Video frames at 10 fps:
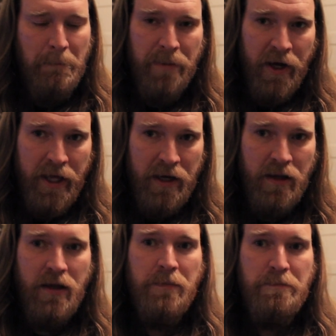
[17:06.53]
But
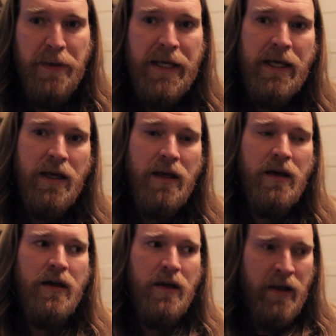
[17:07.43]

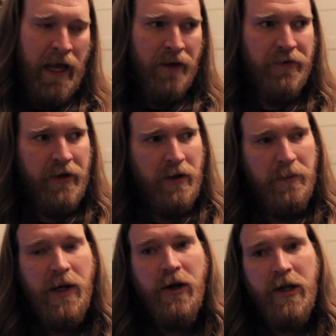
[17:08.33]
being an African
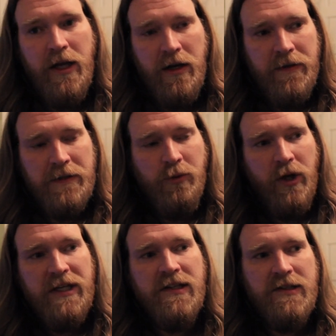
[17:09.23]
American at this
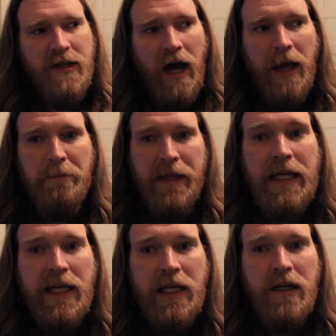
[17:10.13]
point does not
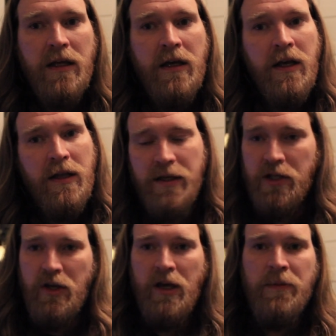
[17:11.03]
mean that
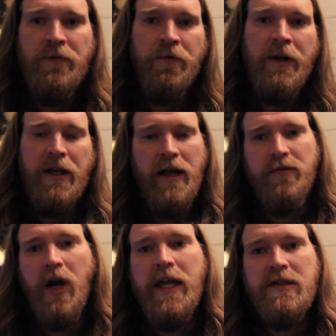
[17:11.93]
you can't be free and
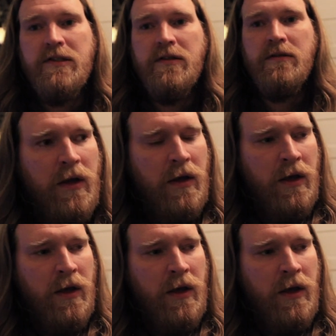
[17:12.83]
have rights.